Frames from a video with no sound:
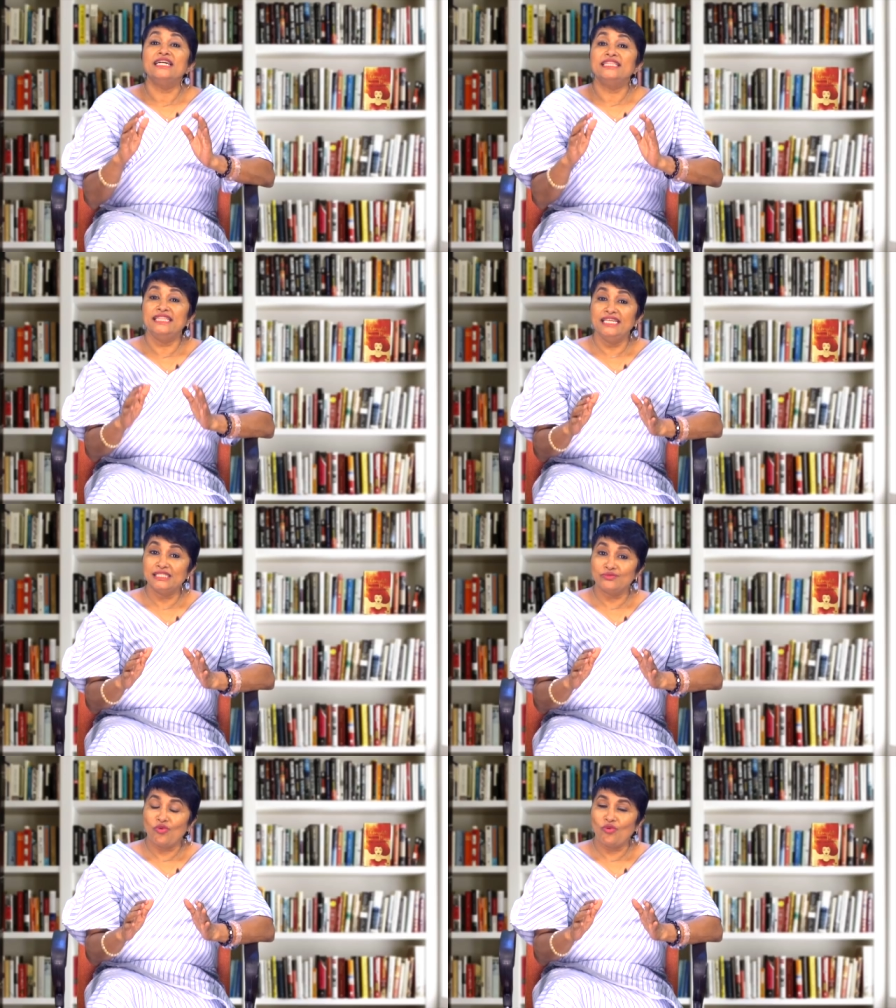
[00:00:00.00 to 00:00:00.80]

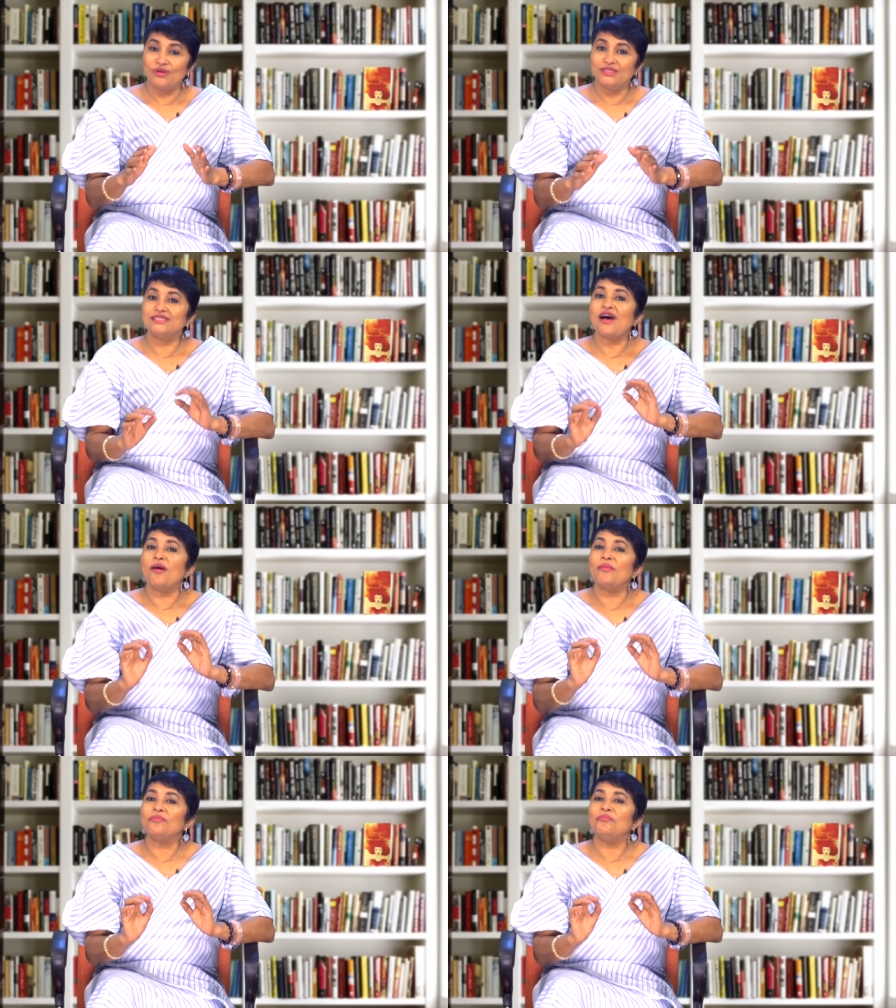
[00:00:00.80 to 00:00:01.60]
These four words are
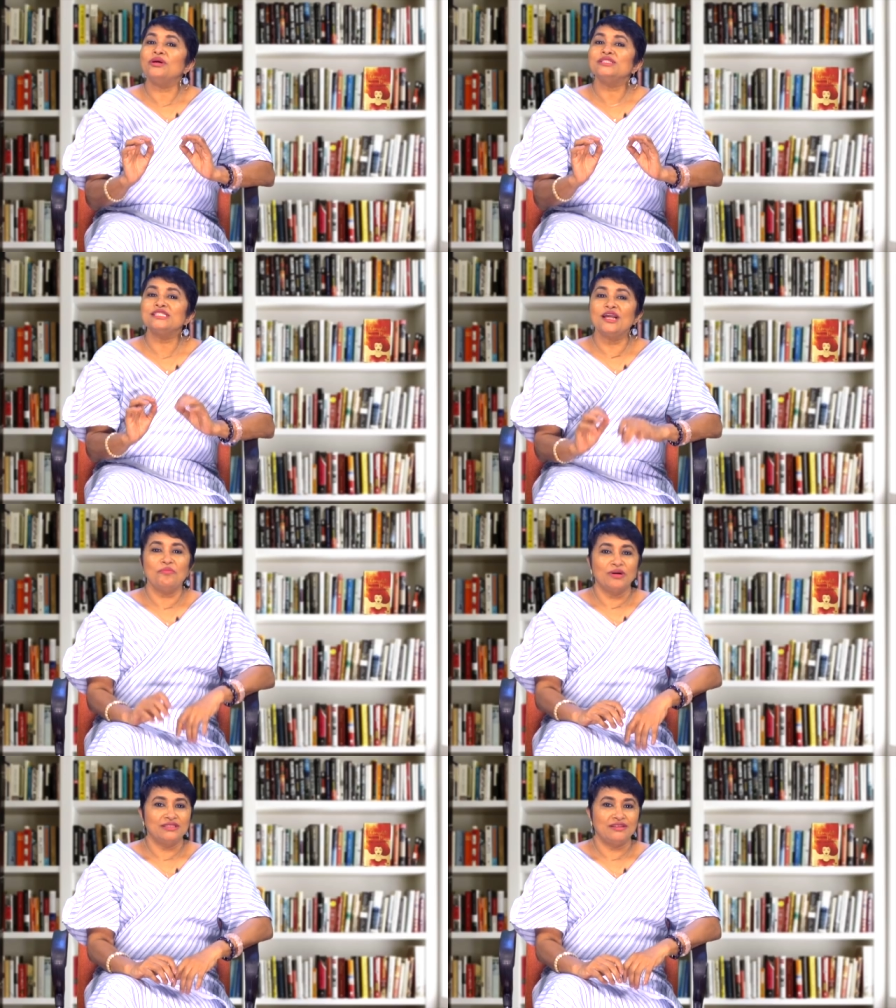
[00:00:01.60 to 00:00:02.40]
my personal
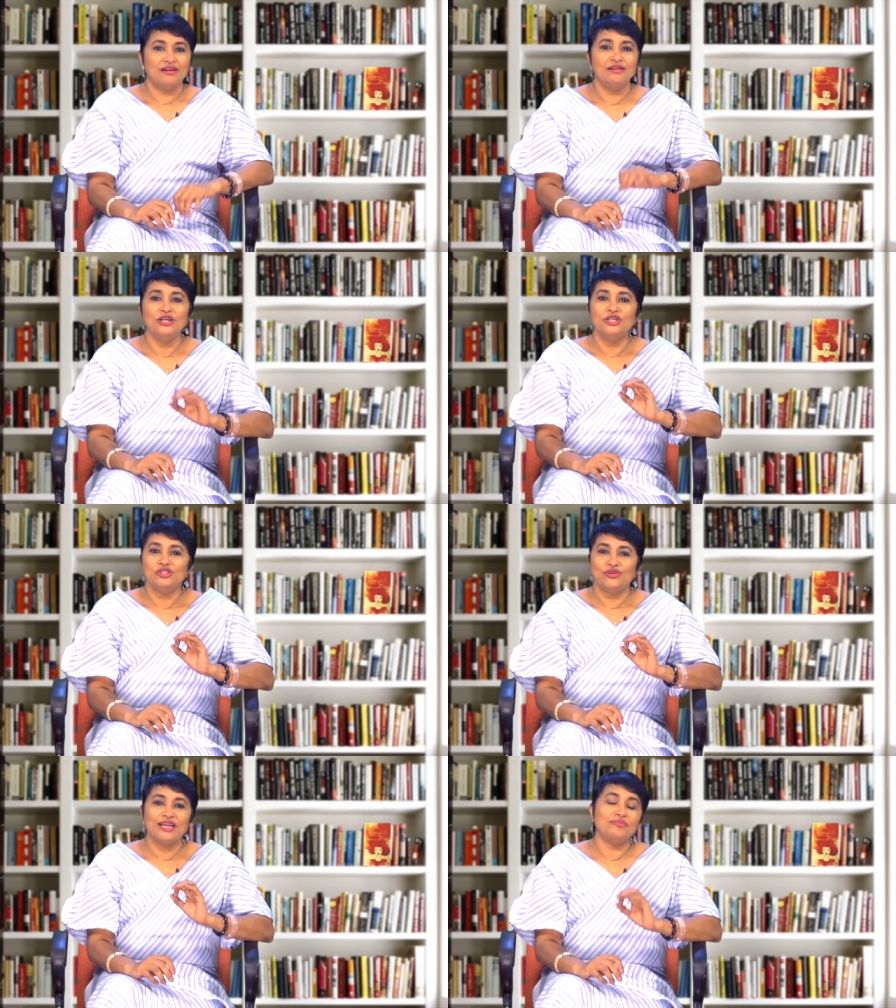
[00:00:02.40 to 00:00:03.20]
mantra
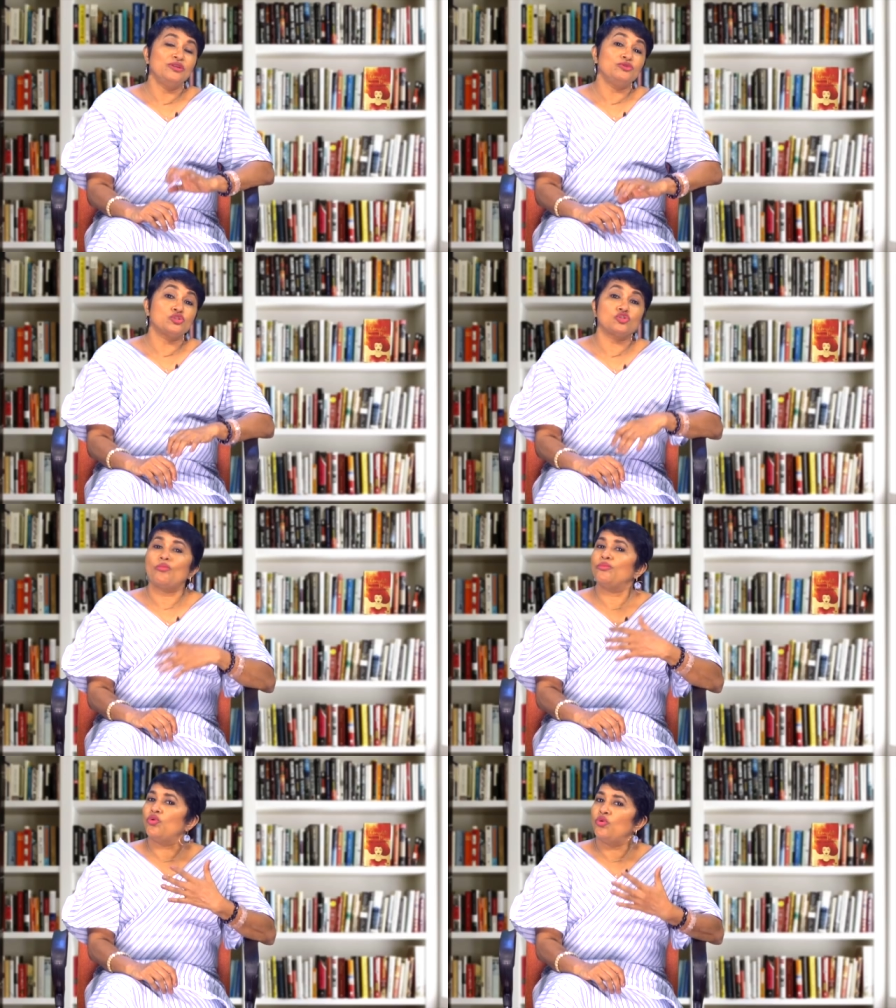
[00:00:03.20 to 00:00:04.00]
to get me to
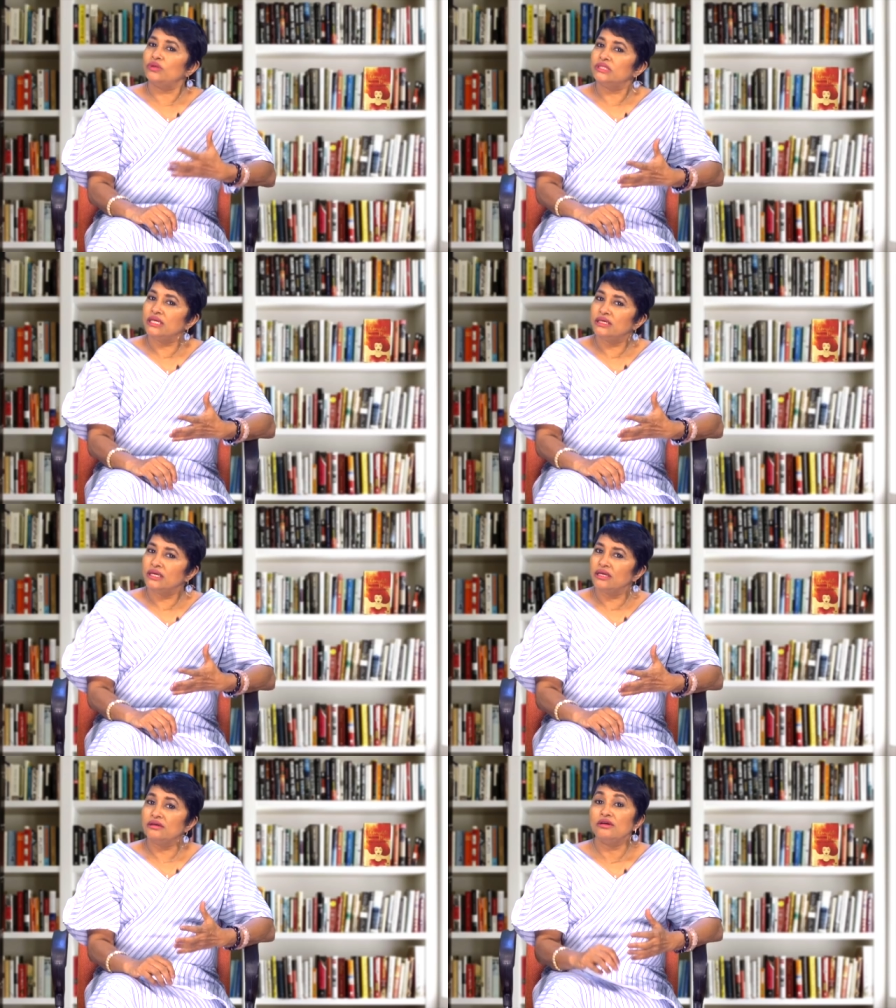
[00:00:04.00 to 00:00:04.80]
stop
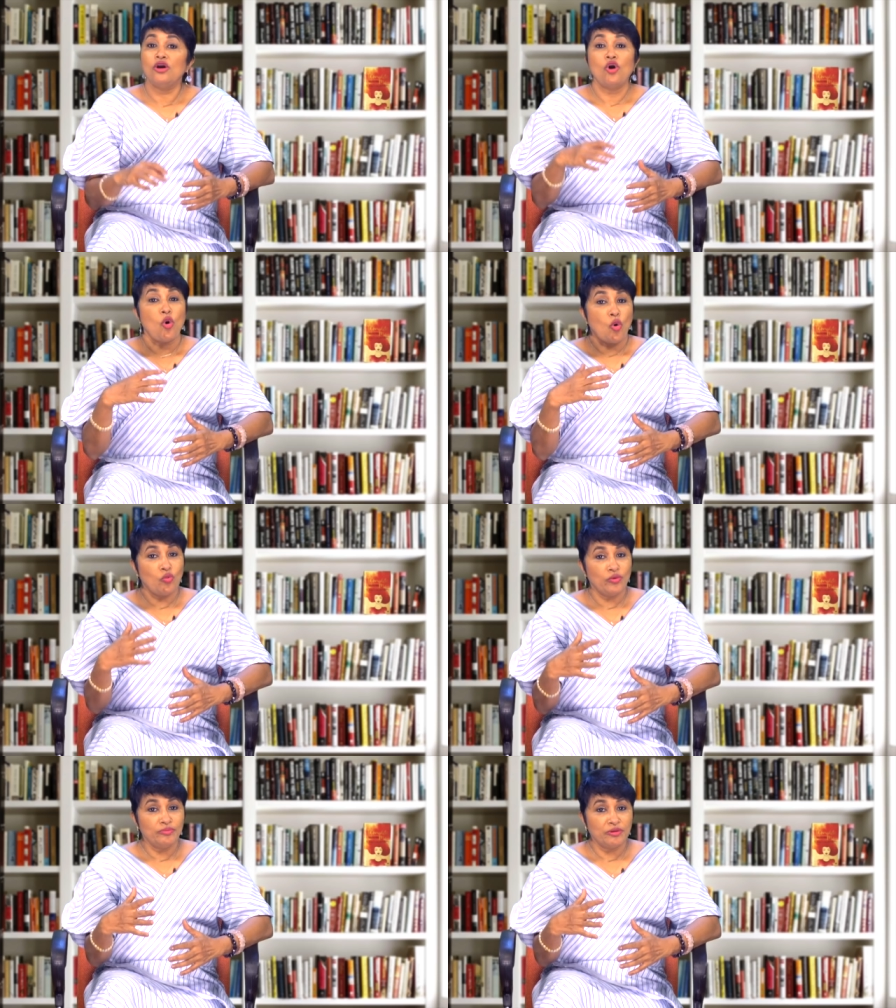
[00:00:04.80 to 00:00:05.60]
overthinking,
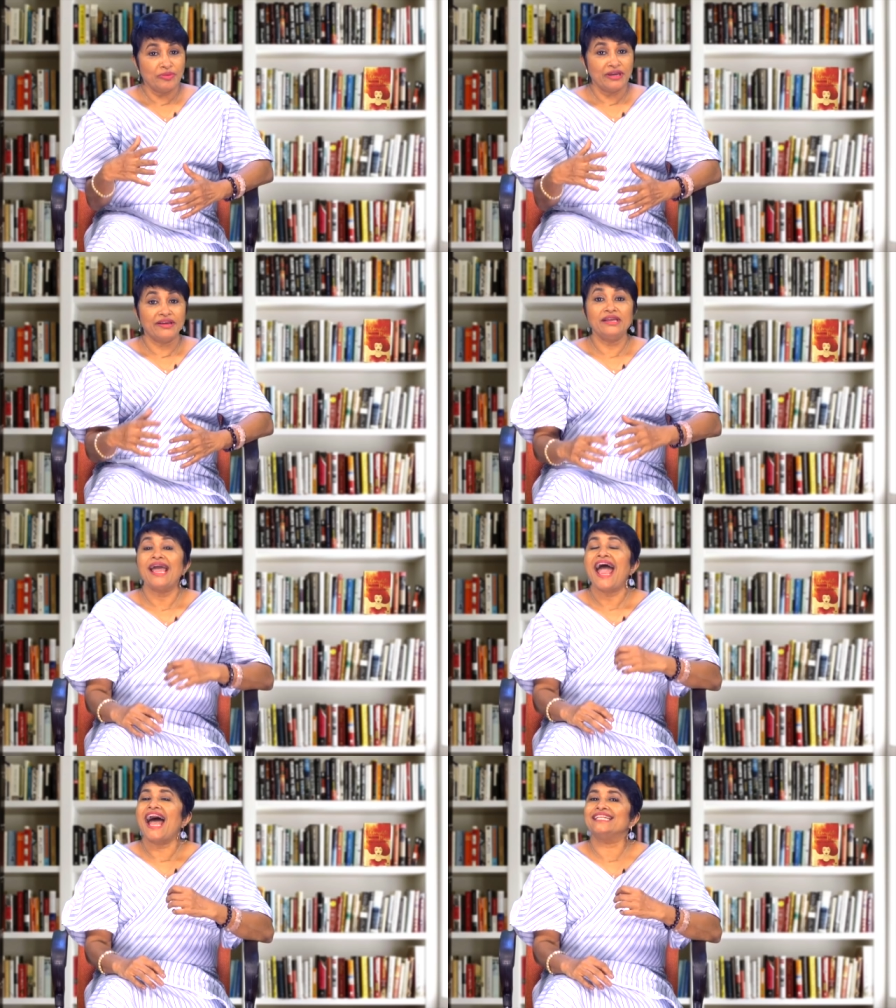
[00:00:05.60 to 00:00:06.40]
over preparing,
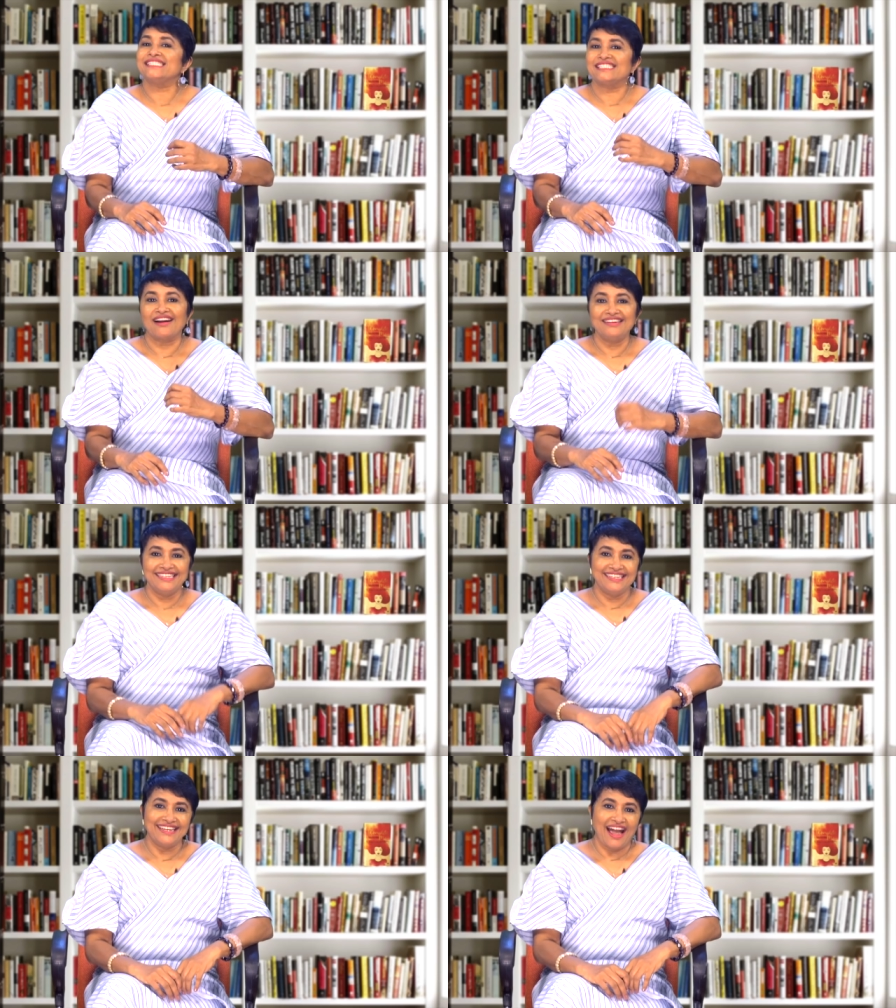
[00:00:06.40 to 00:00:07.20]
and start
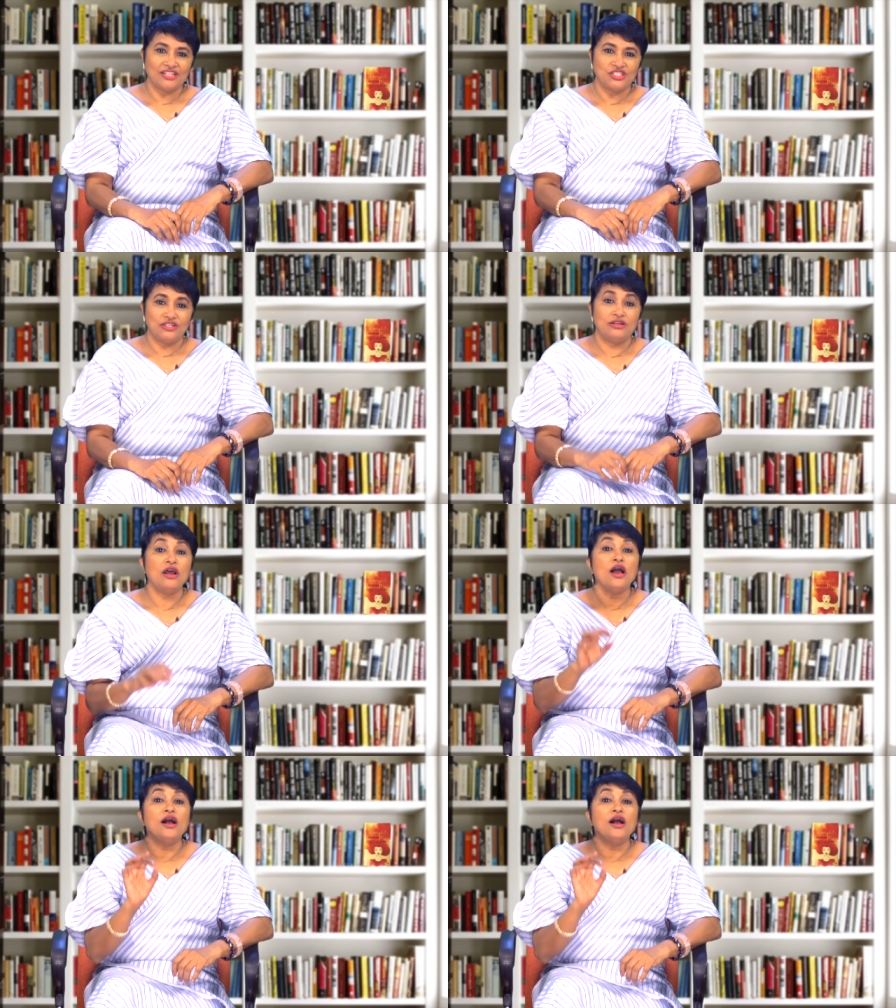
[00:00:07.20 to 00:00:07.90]
taking action.